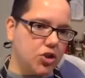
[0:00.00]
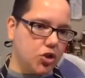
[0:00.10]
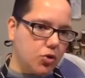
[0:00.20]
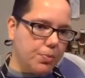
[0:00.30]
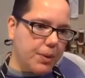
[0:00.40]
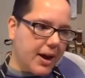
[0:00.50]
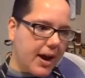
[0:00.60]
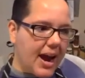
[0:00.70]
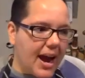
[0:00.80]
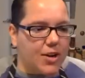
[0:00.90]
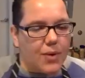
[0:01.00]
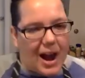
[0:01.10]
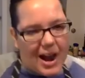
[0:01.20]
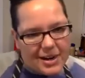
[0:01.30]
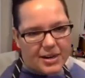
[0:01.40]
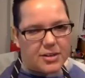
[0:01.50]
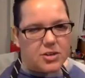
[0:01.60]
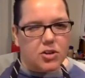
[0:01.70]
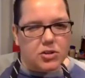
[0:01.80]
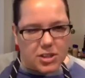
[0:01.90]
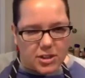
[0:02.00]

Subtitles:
soup and you add in your